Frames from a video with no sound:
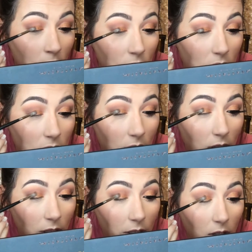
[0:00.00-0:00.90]
just a
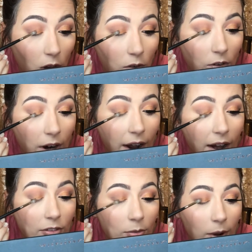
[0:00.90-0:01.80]
little over
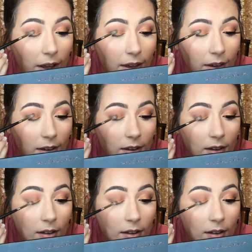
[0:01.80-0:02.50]
halfway